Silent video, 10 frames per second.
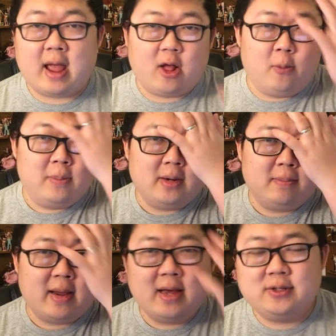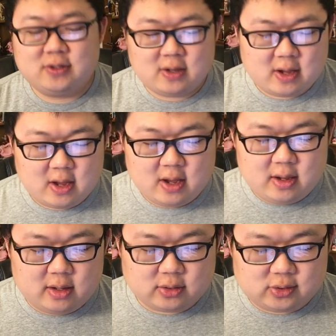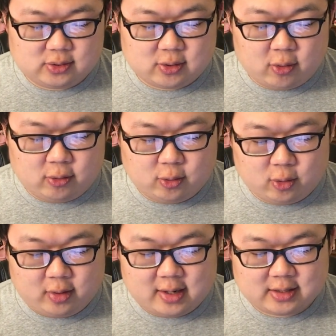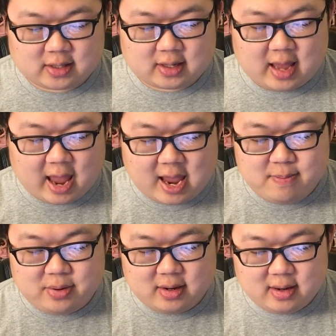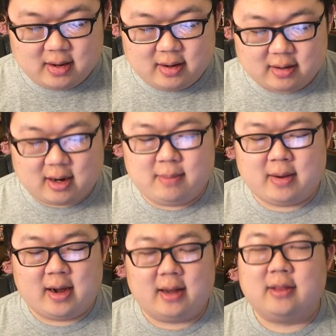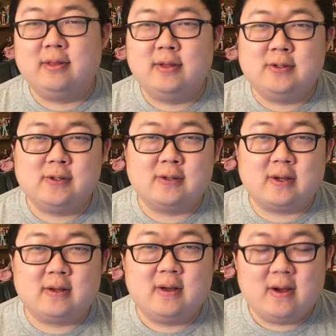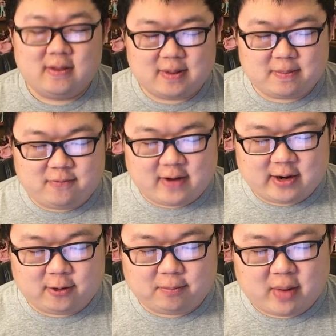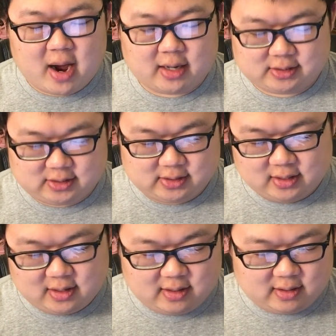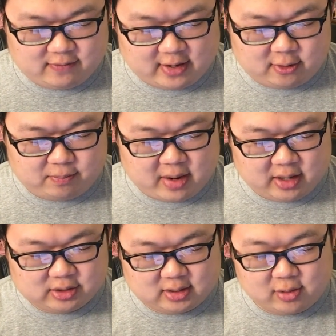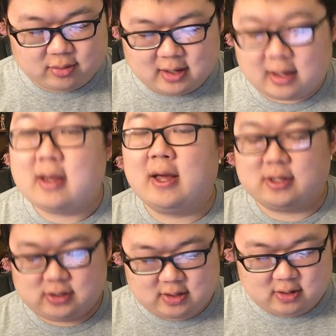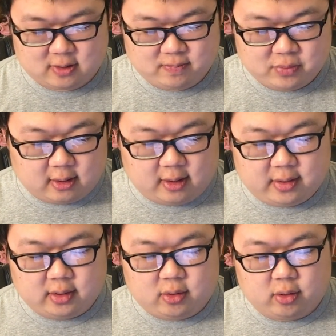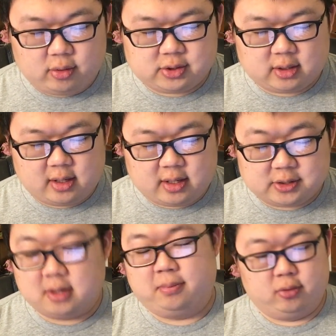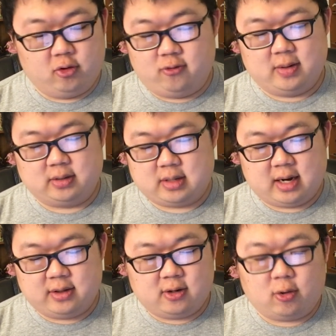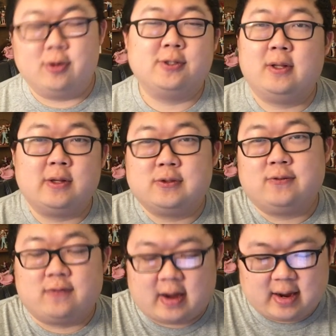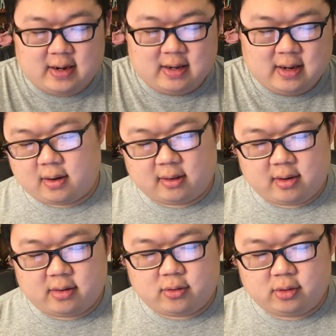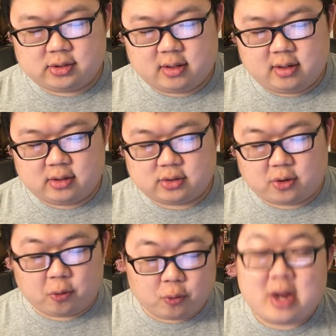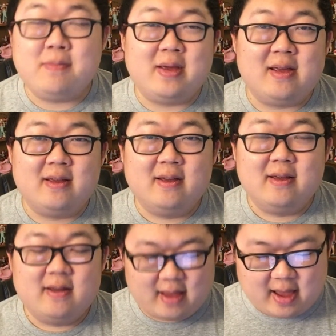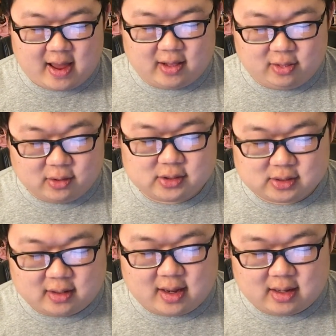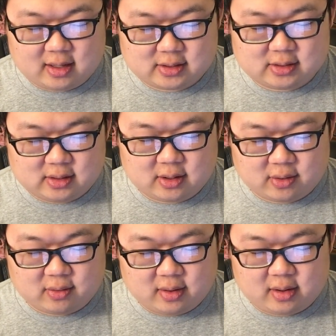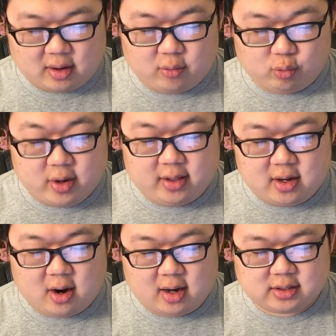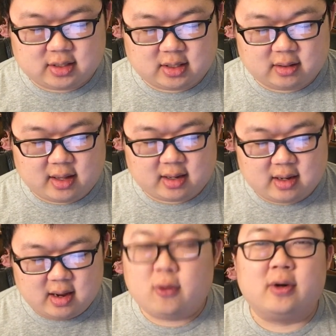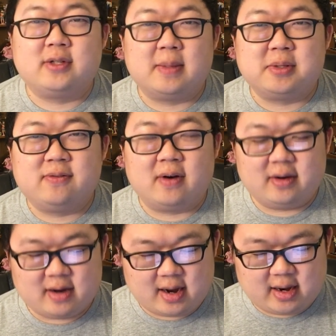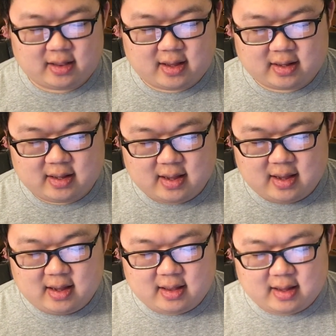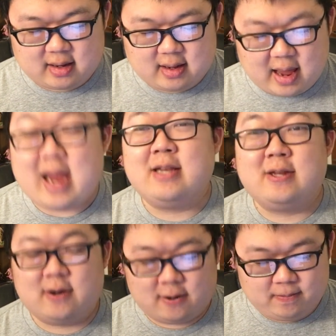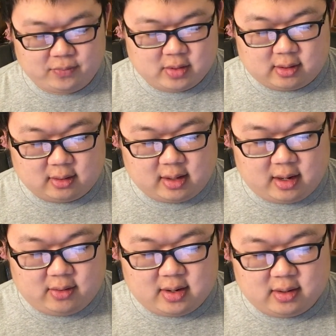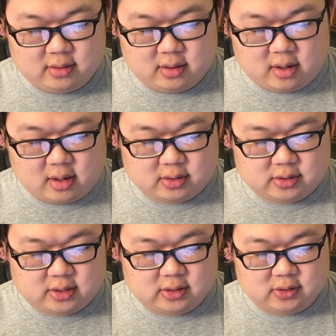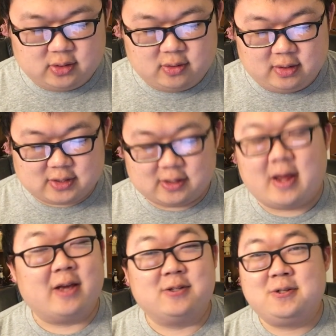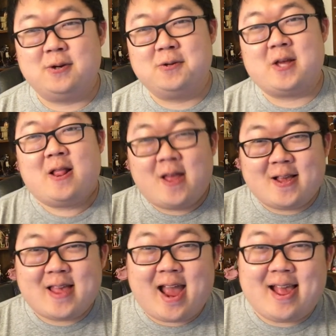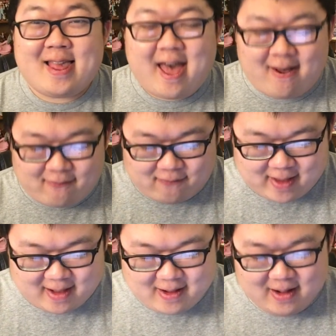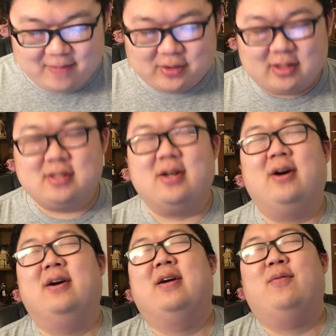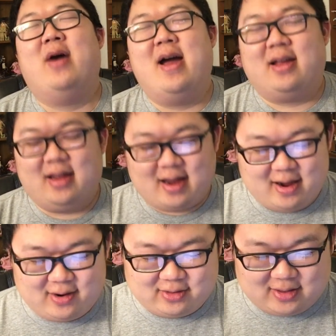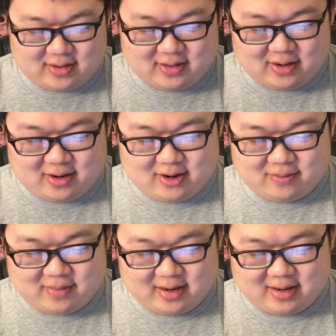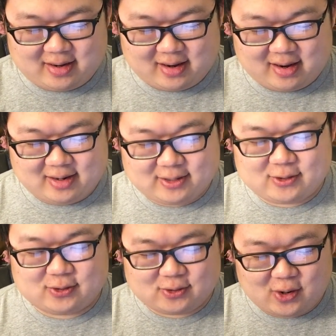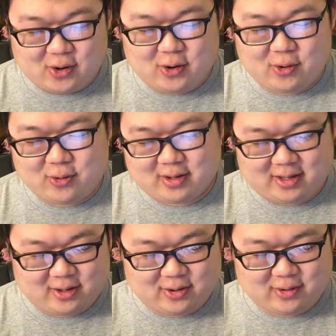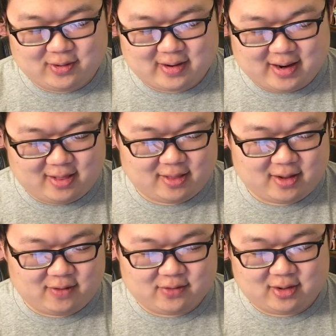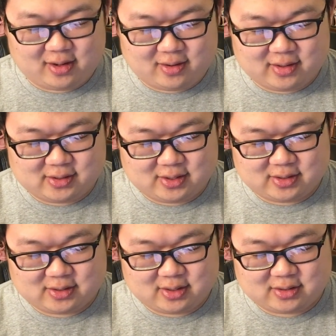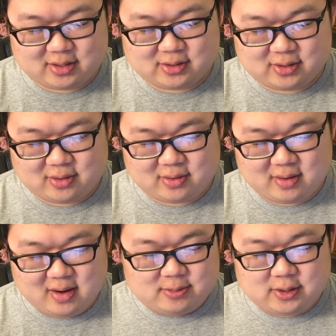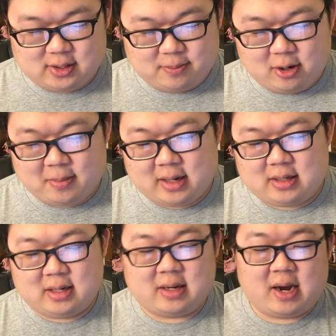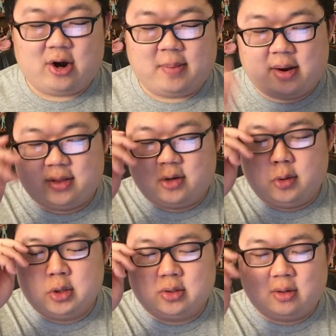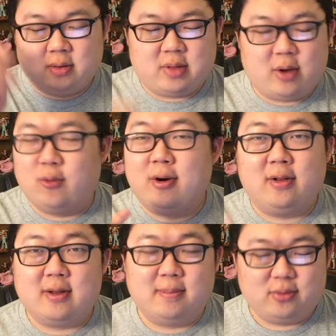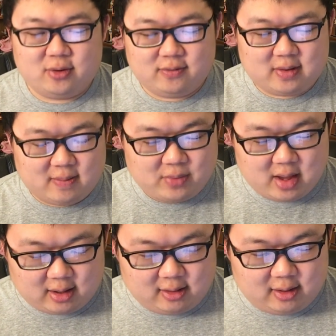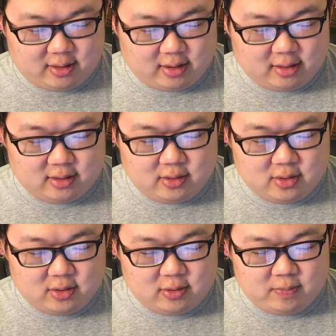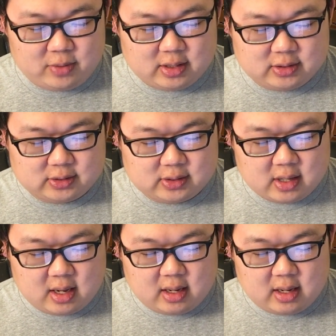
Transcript: helmet mask is so cool. It has a cape. Come on, this is like the final boss. Final boss Slow King, S tier. Galarian Corsola is an improvement. I think Corsola is fine. Galarian Corsola is creepy and looks like it's, you know, like really haunted and like cordyceps fungi, like A tier. Galarian Zigzagoon is an S tier because it looks like Selfie. The tongue wagging out, oh my god, it's so cute. I love Galarian Zigzagoon. Especially a Pokemon I didn't care about in the original, they really improved it. And Galarian Linoon is